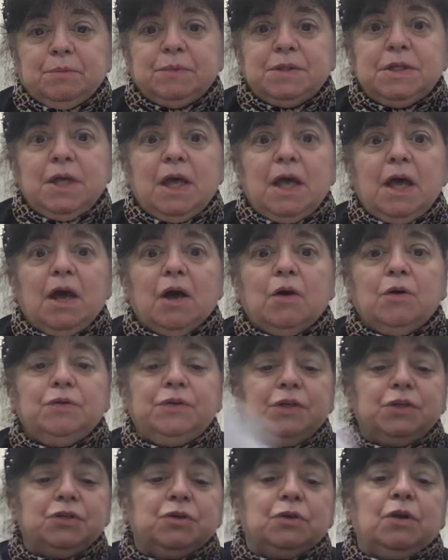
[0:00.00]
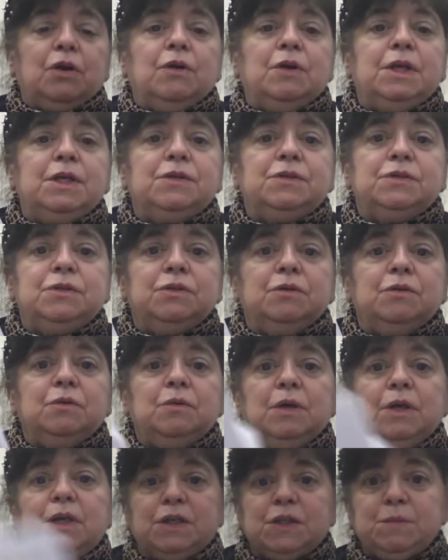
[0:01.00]
Tell that you're going
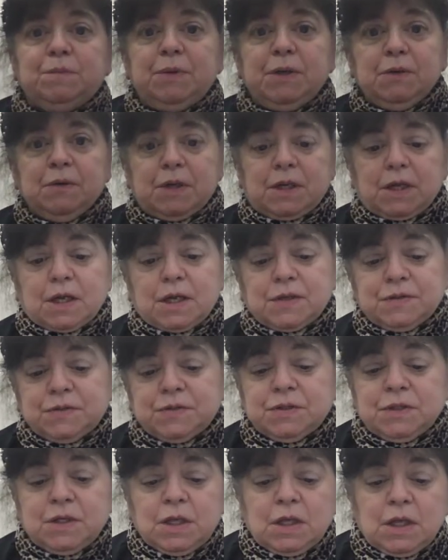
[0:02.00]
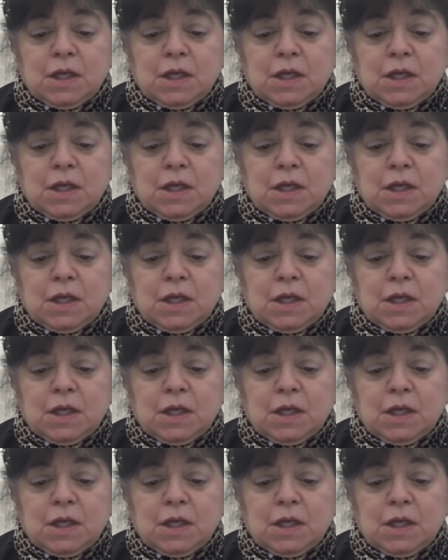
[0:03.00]
to experience